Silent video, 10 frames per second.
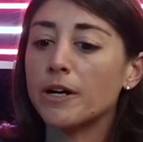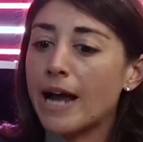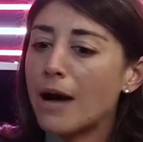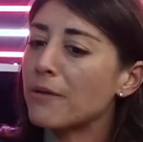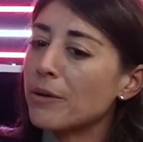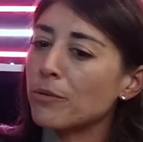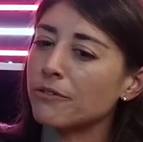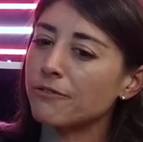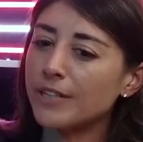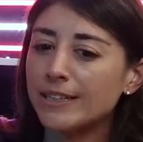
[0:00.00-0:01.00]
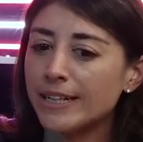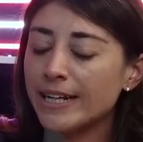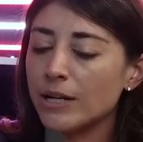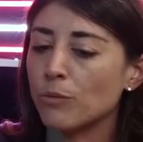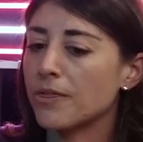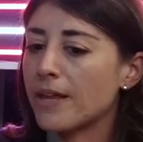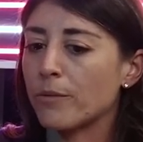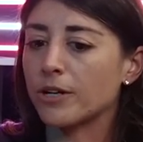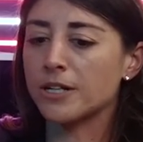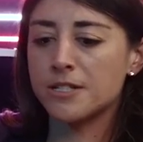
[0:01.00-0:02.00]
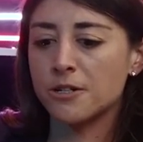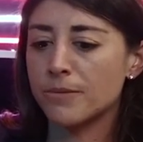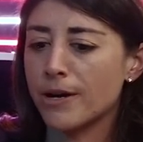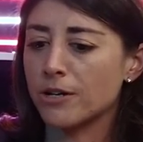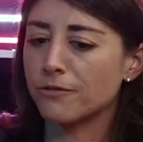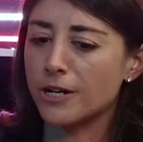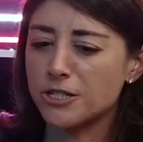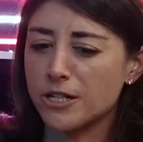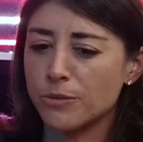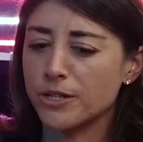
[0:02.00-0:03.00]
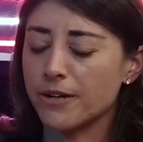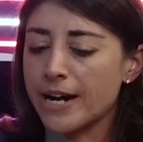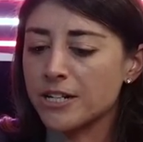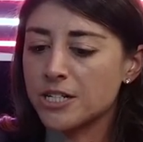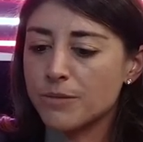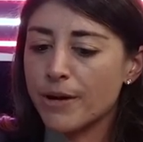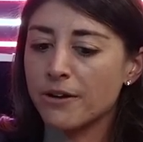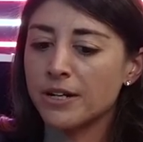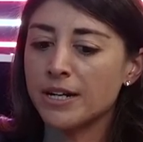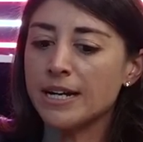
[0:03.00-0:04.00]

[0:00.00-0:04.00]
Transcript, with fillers: and how they were feeling and what they were concerned about or frustrated with or anxious about